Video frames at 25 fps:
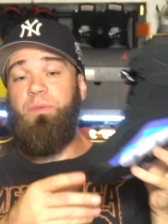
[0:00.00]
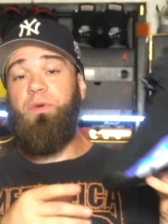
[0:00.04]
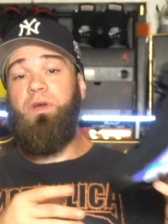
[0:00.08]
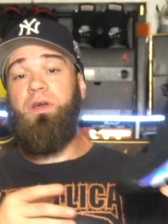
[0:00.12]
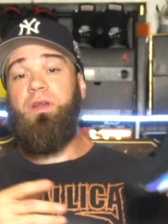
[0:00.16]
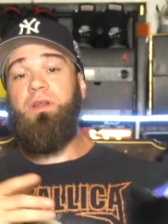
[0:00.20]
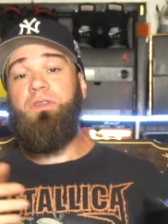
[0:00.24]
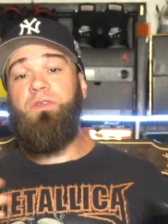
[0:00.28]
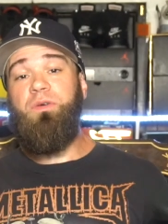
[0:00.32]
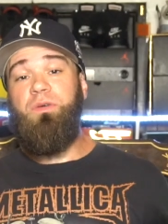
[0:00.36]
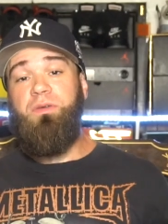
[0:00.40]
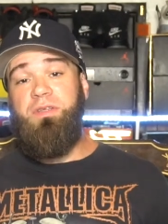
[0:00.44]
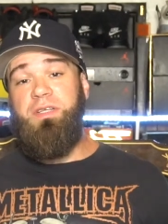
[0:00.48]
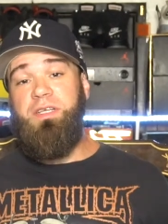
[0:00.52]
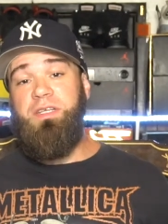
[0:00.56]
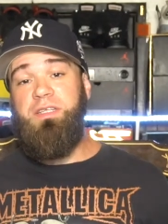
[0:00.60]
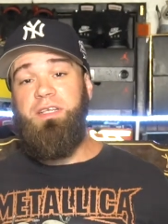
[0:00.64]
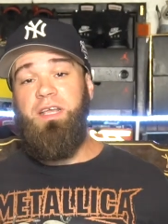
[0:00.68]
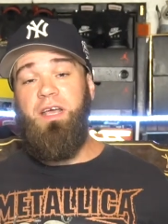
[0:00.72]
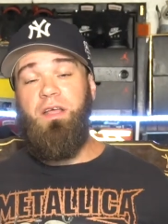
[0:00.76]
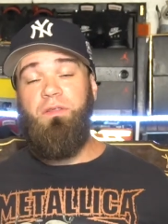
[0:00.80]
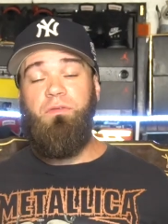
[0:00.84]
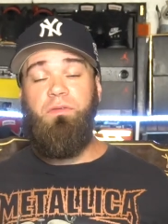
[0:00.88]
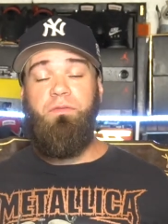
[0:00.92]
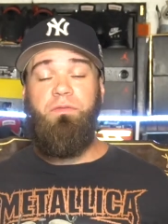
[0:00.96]
we're gonna do a
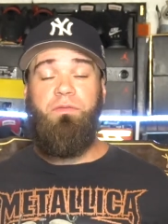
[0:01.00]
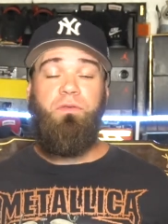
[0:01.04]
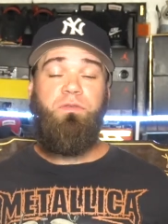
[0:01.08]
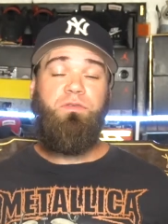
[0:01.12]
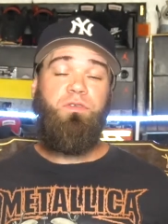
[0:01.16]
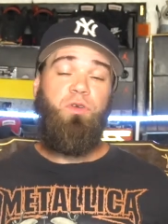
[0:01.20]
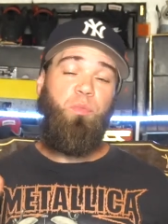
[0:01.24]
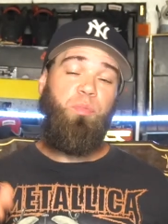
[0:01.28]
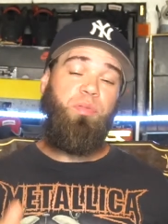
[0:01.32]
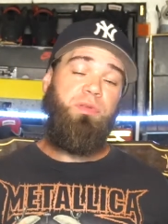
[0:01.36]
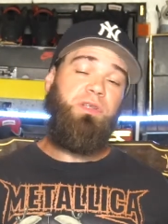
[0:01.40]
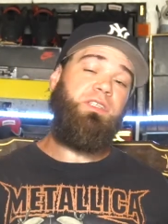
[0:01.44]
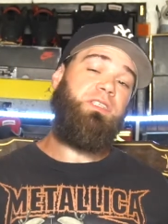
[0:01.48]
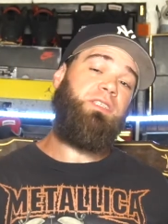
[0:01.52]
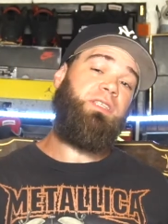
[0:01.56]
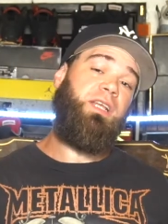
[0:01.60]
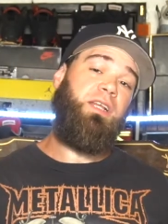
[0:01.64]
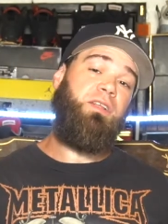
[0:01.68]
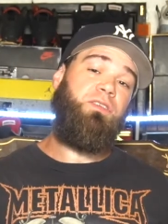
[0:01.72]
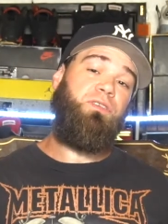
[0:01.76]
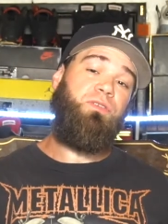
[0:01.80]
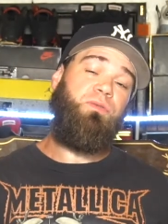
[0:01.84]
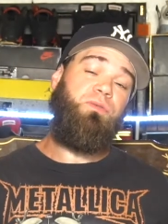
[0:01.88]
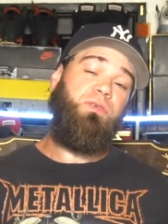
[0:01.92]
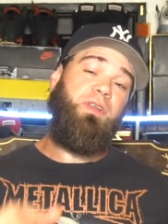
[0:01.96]
detailed review, so please
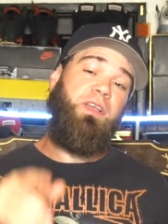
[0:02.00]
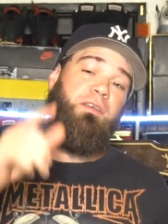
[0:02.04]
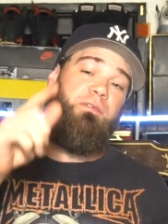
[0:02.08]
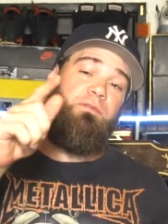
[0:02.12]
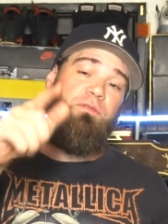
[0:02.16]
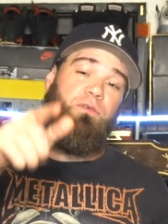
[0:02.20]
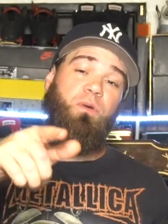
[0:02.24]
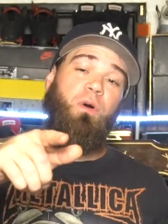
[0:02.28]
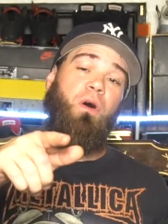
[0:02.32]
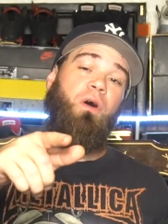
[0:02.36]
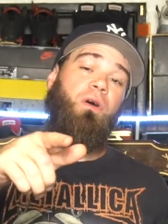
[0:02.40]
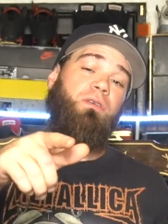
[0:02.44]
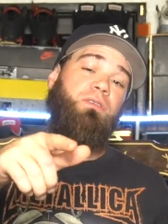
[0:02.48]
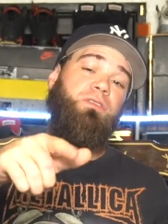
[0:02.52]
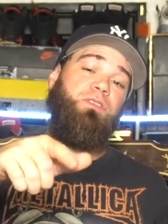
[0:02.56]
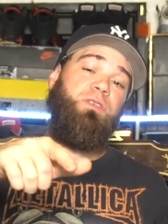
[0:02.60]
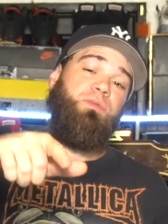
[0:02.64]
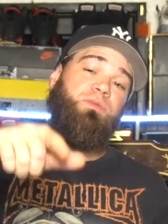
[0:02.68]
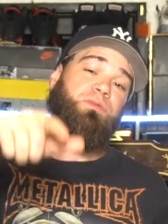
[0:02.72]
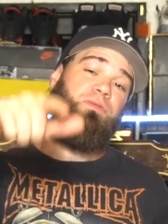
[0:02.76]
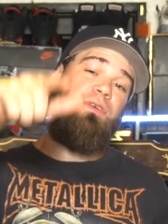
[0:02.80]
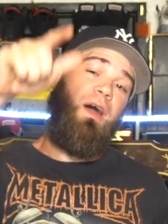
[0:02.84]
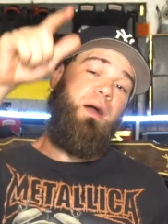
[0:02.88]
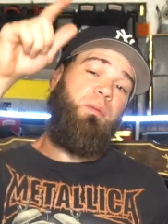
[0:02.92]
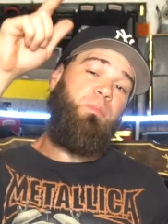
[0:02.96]
stay tuned. If you aren't
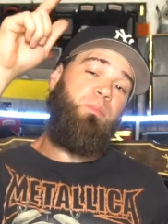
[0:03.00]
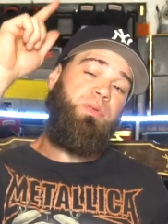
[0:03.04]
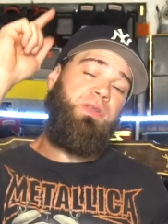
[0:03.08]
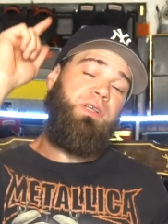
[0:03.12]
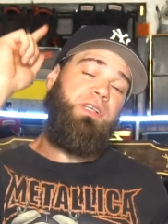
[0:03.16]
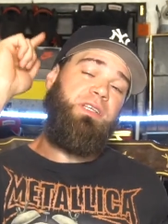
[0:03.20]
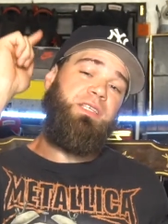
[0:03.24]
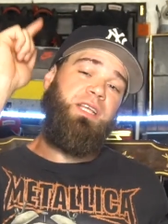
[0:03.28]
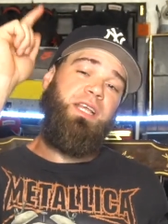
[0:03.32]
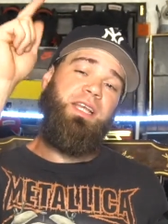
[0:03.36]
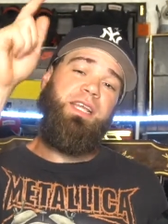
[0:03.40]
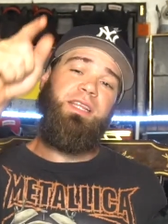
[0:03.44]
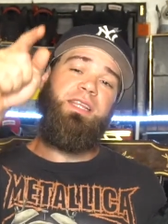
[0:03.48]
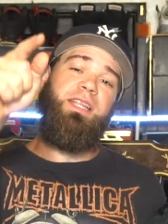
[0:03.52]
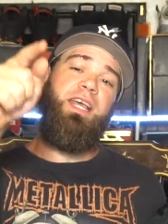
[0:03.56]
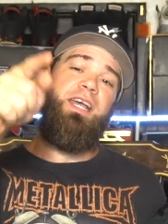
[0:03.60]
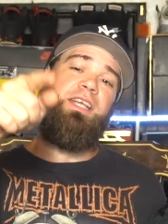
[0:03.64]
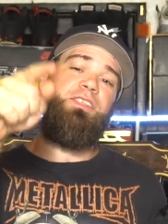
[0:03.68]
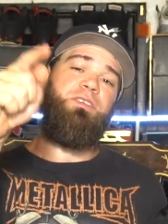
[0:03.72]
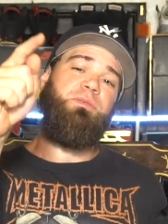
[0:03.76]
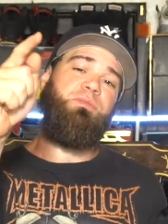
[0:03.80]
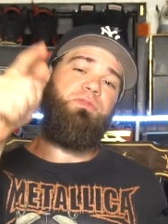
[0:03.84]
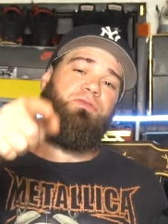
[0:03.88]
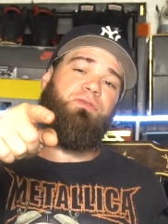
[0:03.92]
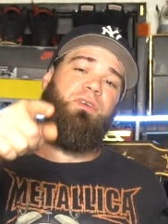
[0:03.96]
subscribed, please hit
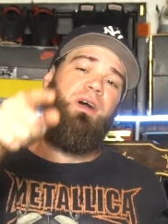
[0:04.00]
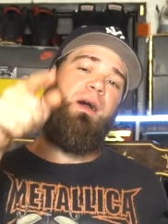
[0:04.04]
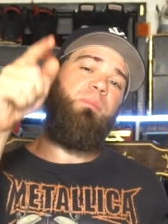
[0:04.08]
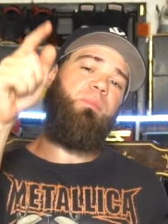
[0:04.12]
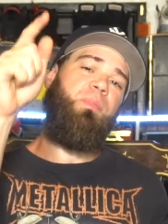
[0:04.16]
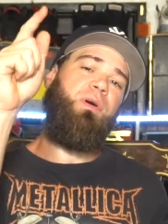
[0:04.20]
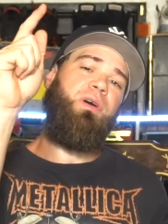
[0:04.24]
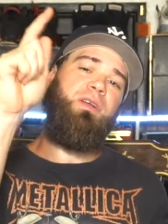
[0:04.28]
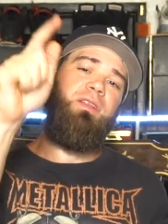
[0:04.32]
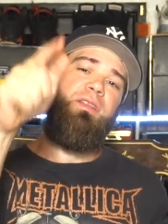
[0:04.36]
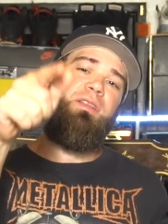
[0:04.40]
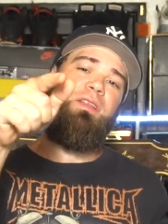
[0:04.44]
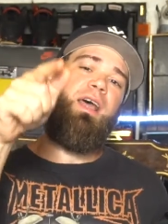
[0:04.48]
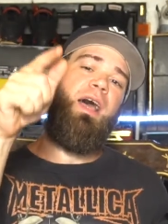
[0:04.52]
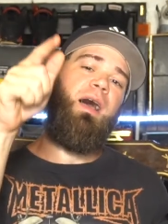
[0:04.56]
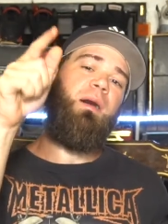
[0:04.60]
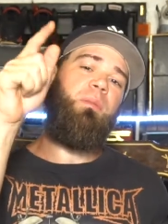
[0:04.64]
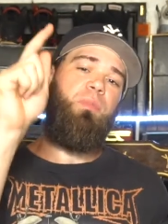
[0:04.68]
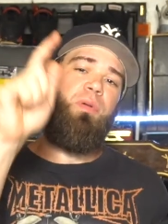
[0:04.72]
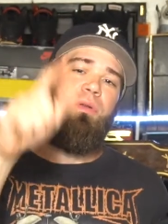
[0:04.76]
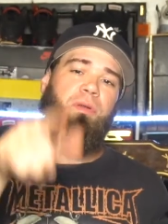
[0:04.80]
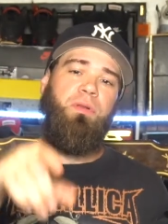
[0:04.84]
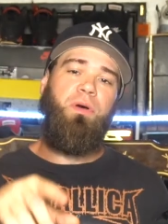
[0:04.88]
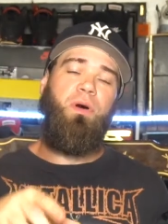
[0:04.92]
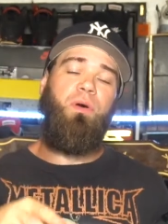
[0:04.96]
that subscribe button
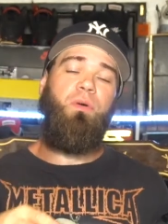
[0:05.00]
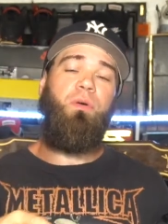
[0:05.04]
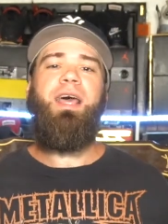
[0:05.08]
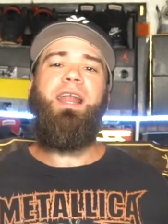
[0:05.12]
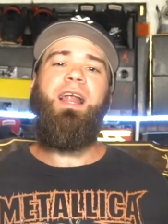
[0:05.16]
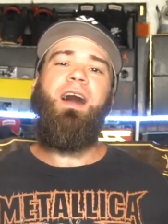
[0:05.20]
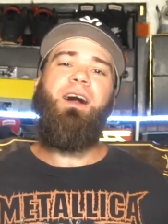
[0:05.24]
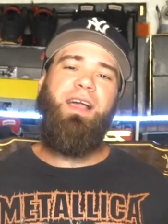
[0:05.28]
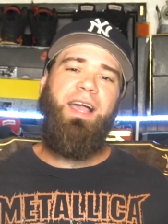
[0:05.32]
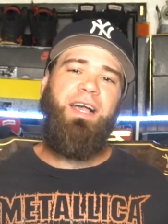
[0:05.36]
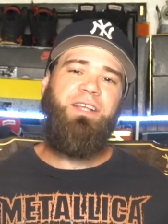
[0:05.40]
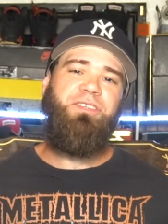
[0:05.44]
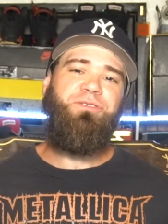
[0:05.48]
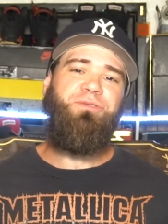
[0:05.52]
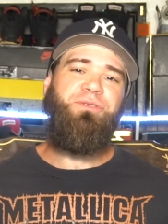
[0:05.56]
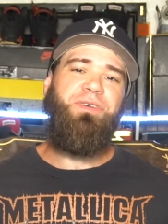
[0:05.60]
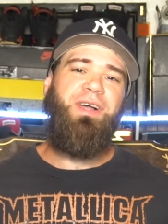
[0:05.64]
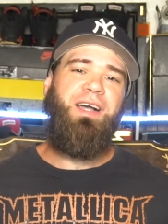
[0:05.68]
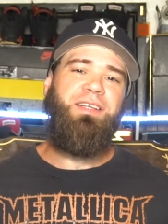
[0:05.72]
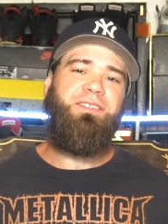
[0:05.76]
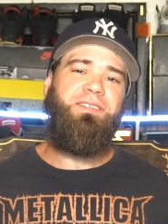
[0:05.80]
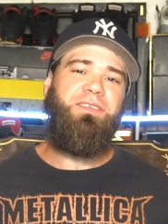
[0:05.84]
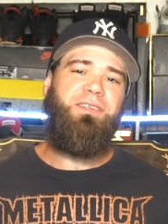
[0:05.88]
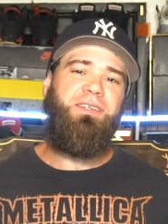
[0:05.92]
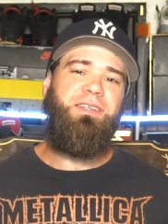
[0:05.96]
down below, and I'll catch you
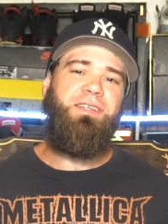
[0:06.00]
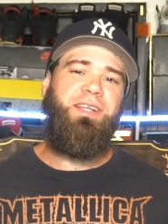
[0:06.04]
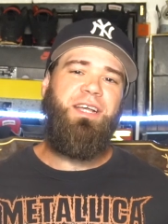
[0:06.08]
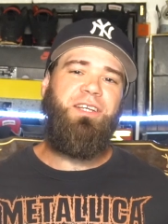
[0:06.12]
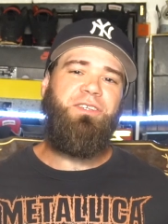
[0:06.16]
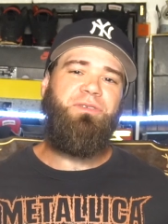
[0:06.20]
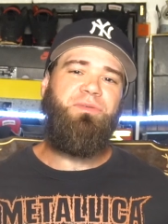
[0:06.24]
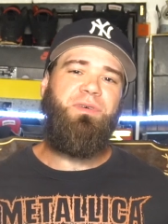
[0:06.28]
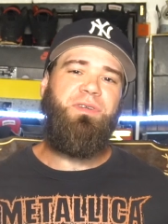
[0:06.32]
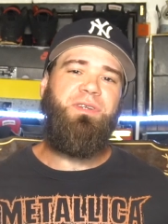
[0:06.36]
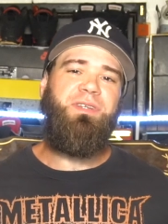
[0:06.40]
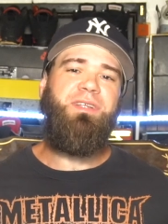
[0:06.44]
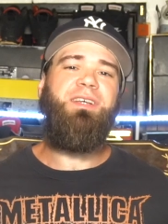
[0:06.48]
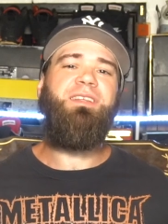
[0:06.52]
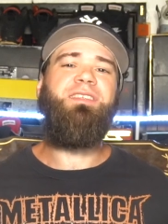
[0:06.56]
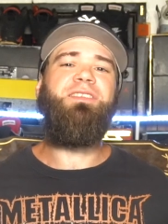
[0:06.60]
guys on the next one.